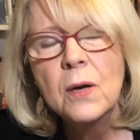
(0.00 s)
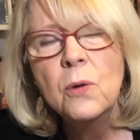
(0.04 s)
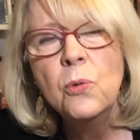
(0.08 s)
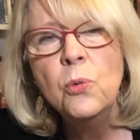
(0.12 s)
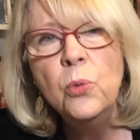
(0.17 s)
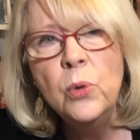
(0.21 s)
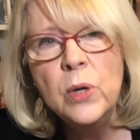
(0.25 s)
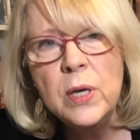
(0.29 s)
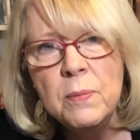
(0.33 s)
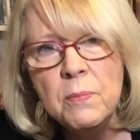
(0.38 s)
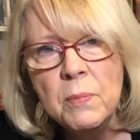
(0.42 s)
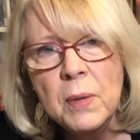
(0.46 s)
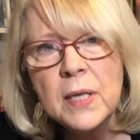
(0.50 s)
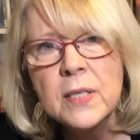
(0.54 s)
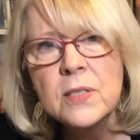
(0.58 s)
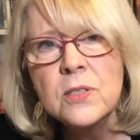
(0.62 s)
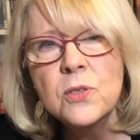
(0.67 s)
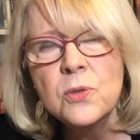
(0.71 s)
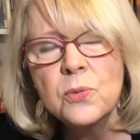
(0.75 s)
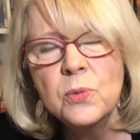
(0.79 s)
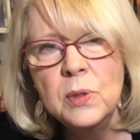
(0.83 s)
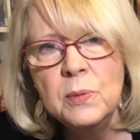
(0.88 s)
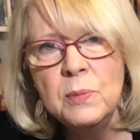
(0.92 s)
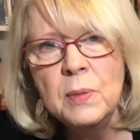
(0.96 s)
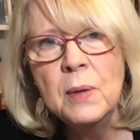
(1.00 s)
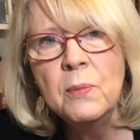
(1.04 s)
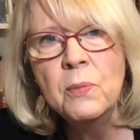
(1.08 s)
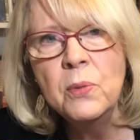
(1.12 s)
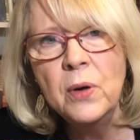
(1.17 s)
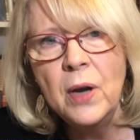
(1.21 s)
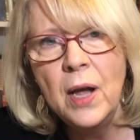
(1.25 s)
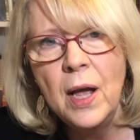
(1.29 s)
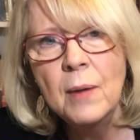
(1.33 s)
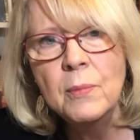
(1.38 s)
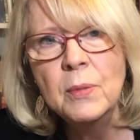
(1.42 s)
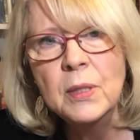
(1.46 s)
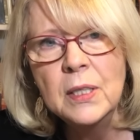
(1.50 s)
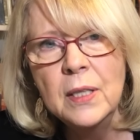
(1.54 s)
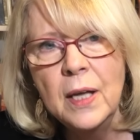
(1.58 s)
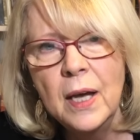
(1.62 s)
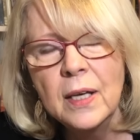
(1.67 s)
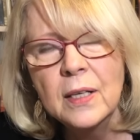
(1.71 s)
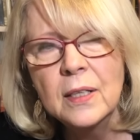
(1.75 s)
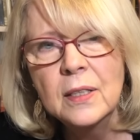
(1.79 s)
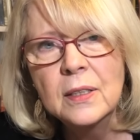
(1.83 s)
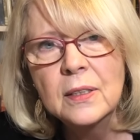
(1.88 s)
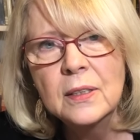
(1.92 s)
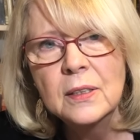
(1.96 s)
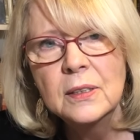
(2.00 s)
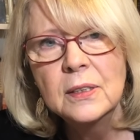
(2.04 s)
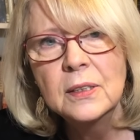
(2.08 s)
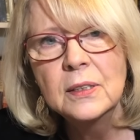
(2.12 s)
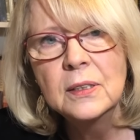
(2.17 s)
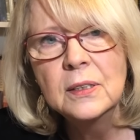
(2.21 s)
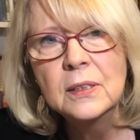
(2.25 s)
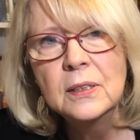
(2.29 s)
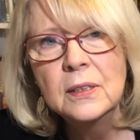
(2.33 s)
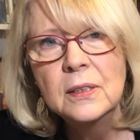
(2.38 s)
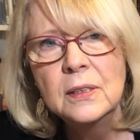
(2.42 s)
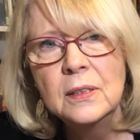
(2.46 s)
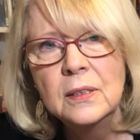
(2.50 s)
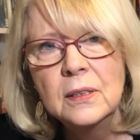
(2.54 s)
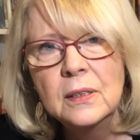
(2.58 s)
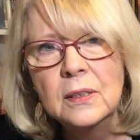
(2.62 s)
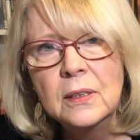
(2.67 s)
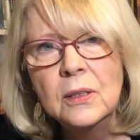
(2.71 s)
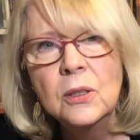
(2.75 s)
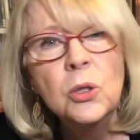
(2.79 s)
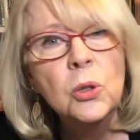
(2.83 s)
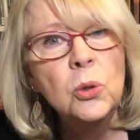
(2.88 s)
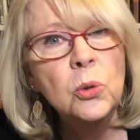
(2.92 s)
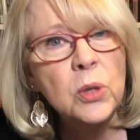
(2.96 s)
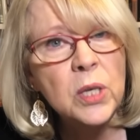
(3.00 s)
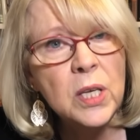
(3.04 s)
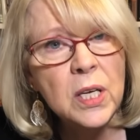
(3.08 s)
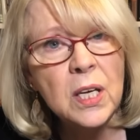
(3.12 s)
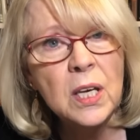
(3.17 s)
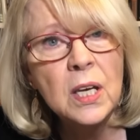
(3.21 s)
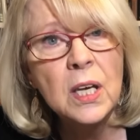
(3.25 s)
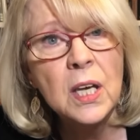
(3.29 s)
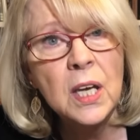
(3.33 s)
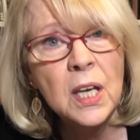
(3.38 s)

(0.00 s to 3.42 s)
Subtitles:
we must remember Amalek, who